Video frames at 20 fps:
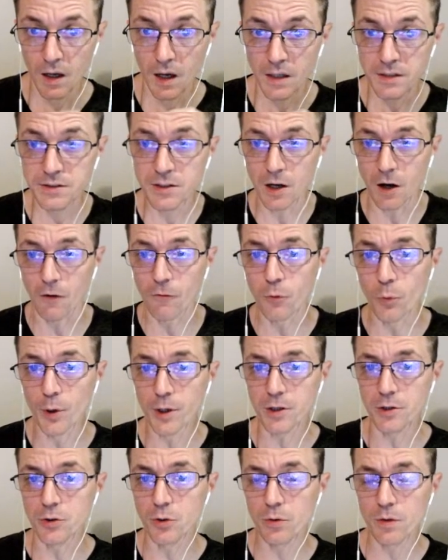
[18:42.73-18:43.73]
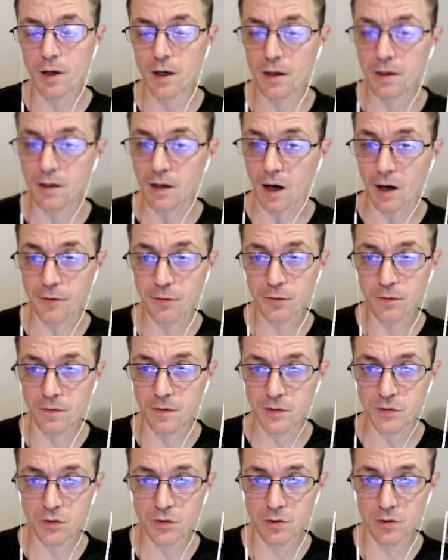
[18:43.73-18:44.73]
Yeah, if we can do that, I think
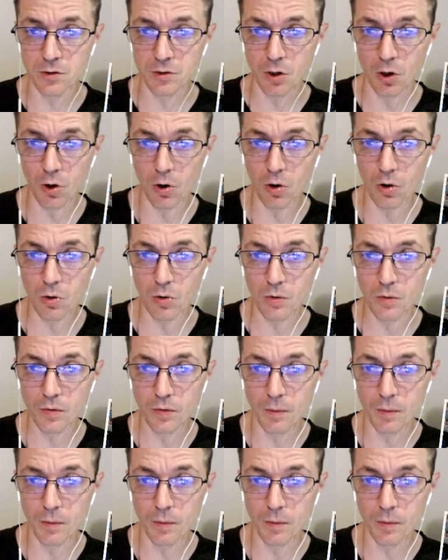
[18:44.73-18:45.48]
that's a good call.